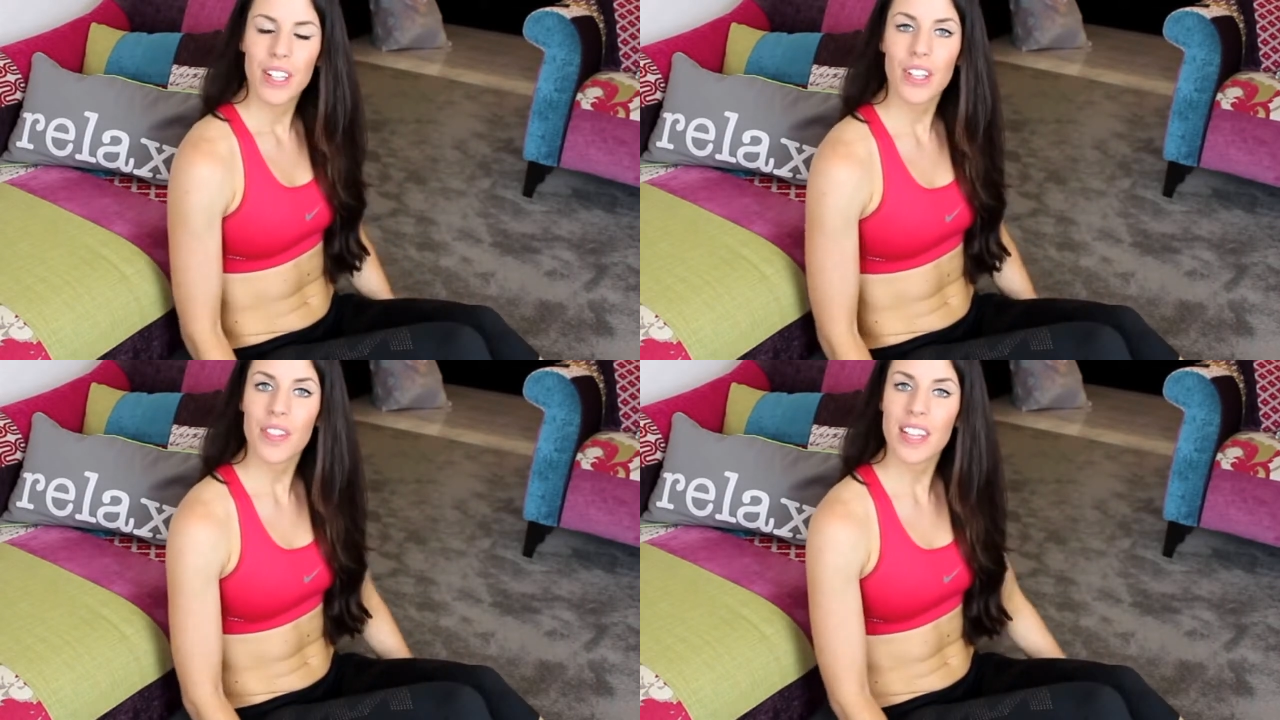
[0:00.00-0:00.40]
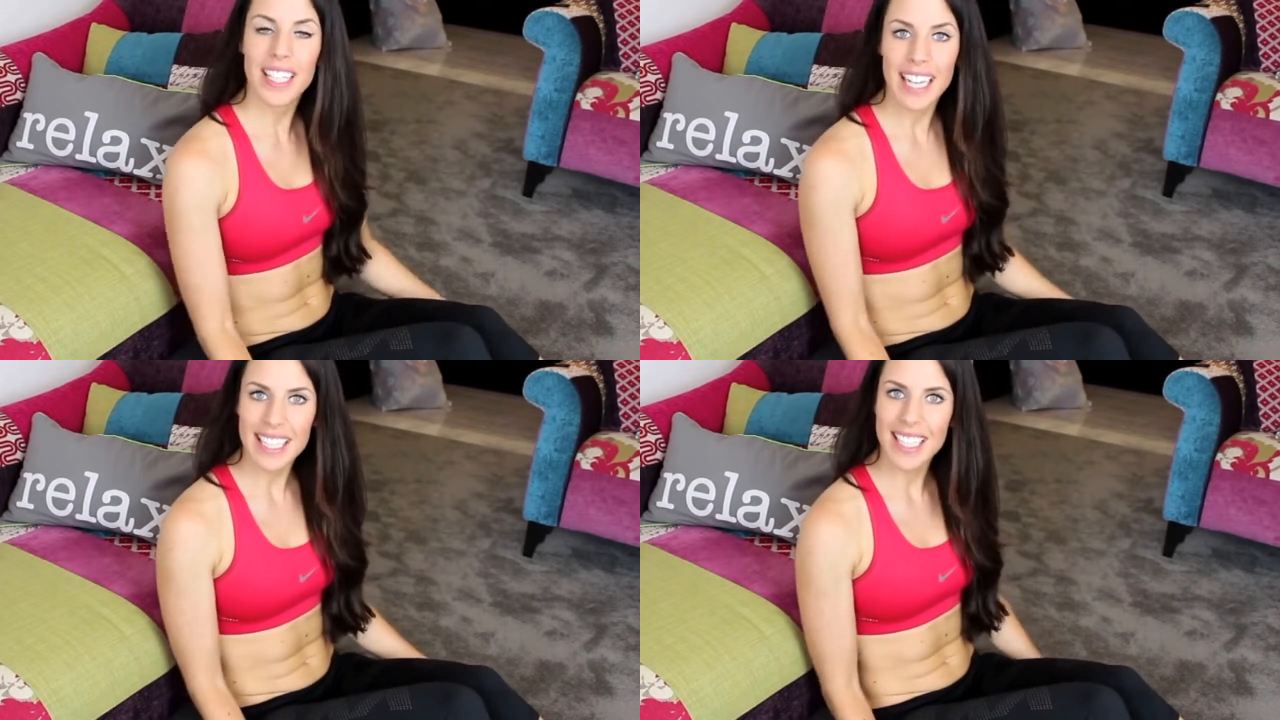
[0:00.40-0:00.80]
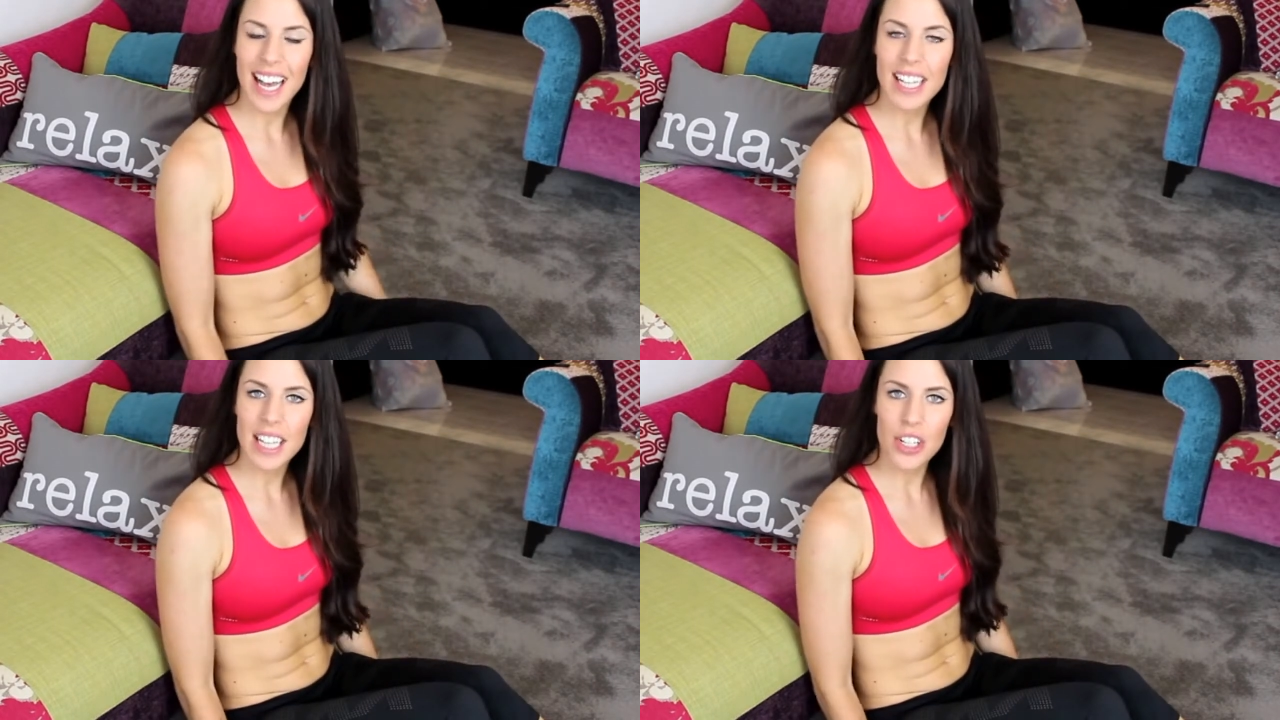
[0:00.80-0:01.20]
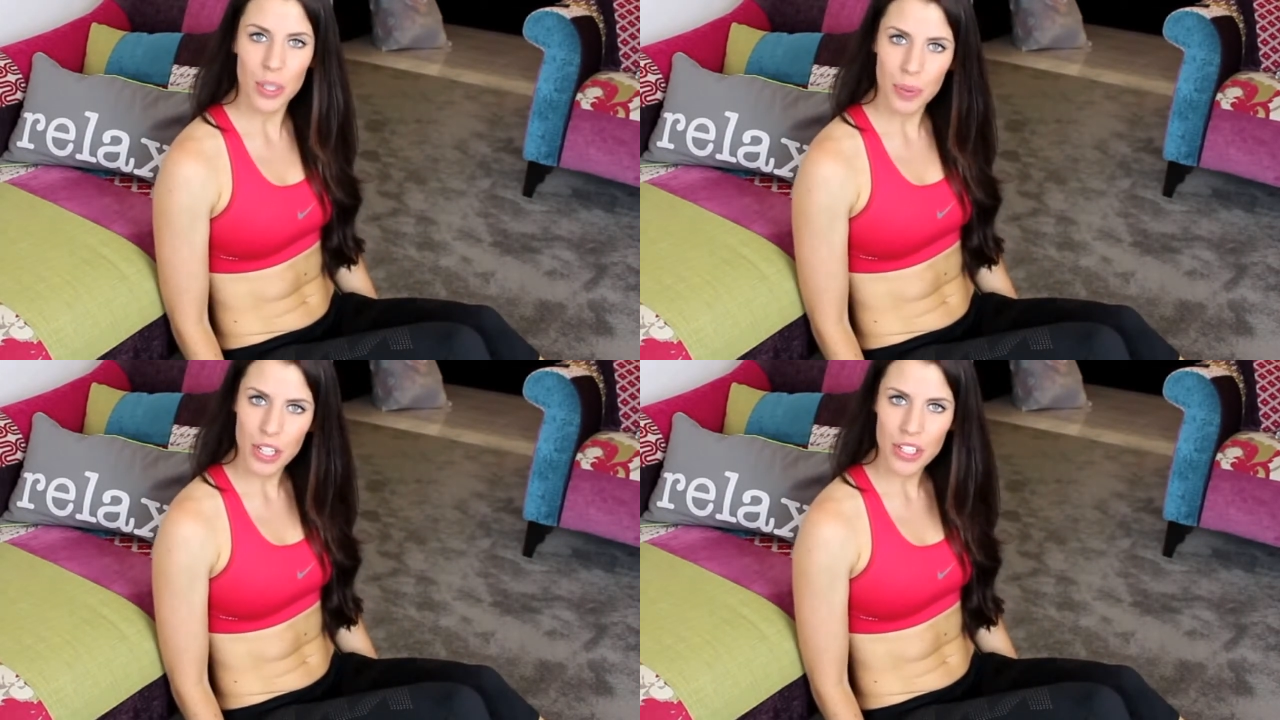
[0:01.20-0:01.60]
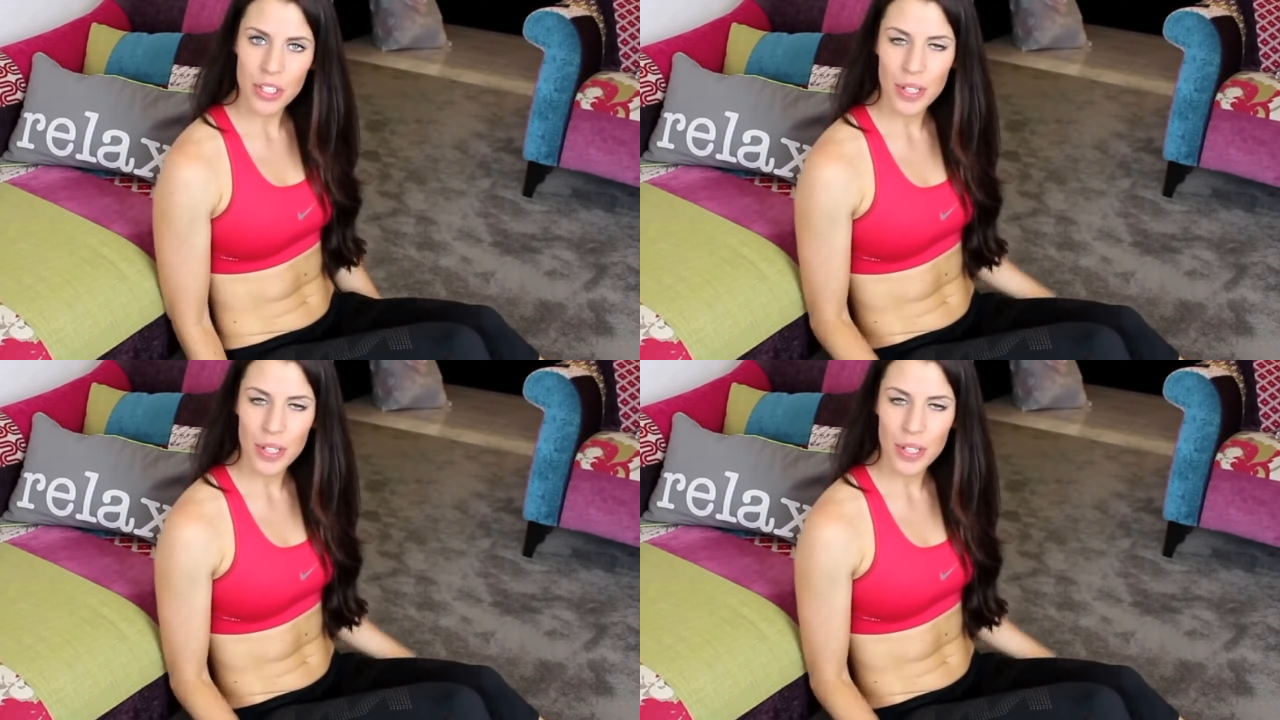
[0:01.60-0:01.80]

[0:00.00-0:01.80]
So for this exercise, I just want you to do